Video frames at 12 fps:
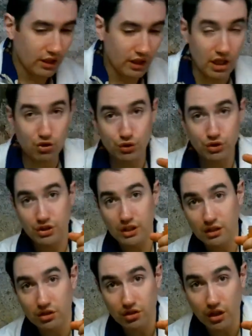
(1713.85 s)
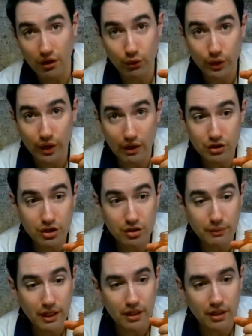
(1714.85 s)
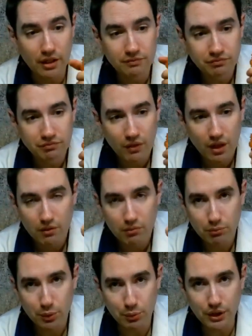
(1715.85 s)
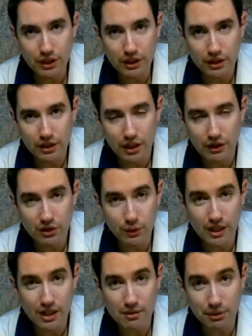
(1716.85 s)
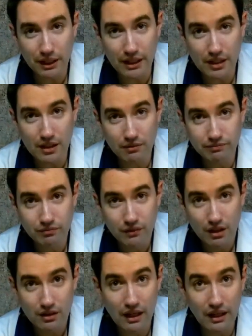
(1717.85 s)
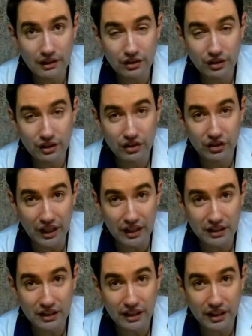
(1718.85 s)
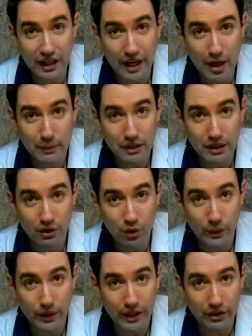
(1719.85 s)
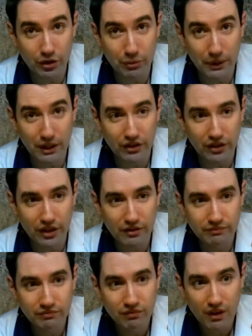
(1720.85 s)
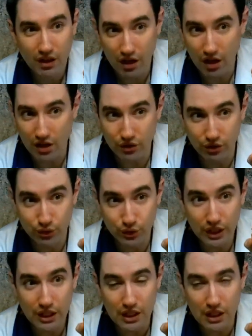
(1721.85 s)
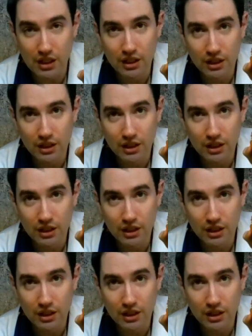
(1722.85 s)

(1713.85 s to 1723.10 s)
Interesting discovery I've just made. Paprika, if you eat it plain, tastes exactly like a habanero without the spicy. It's freaky.